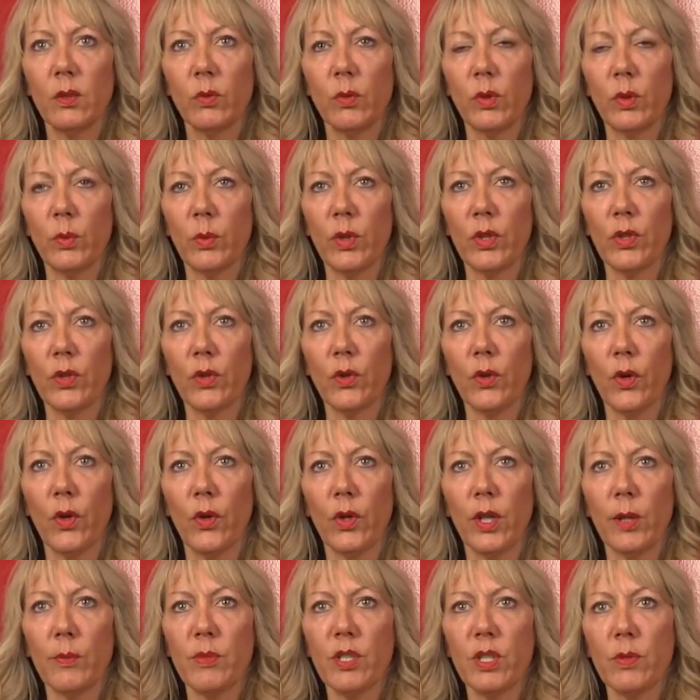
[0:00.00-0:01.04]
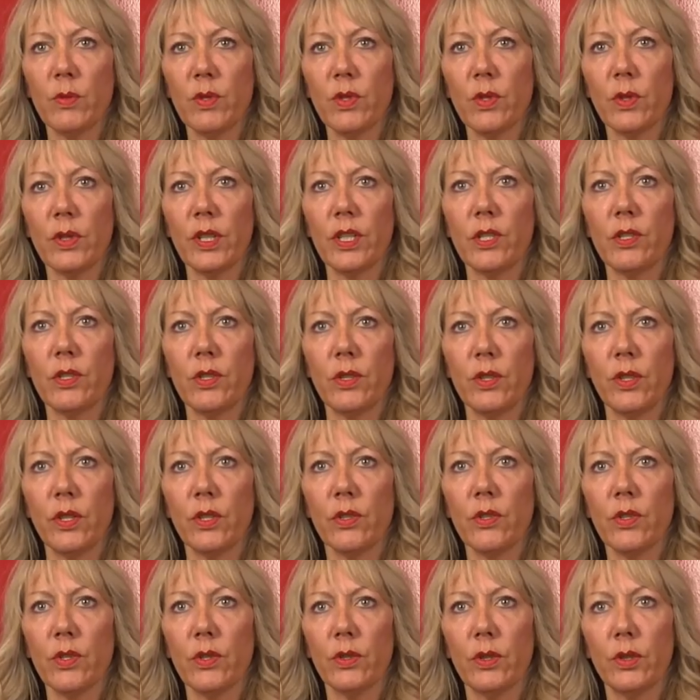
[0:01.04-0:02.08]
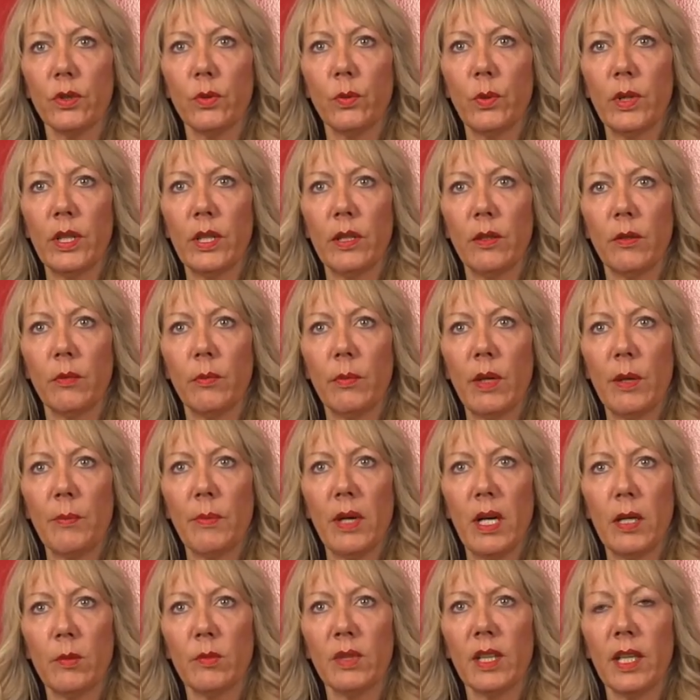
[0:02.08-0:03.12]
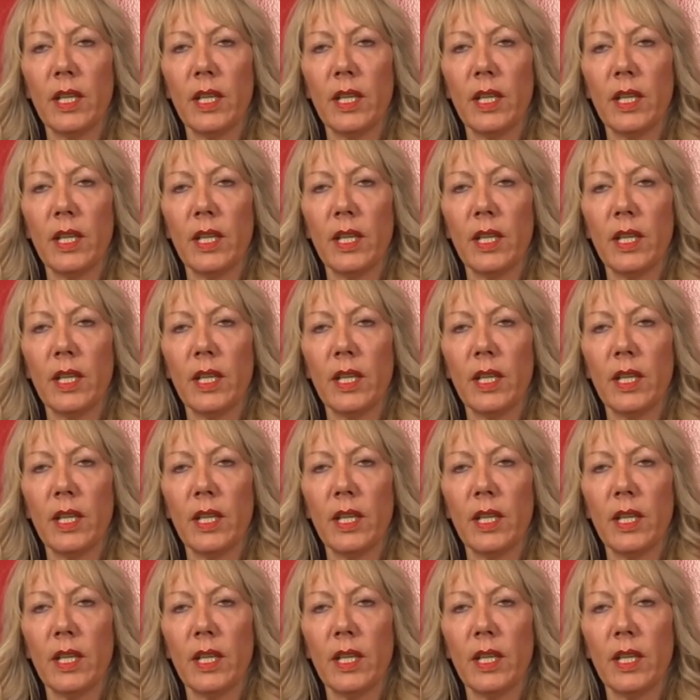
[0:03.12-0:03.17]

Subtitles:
When we were growing up, she was only 2 years old when my mom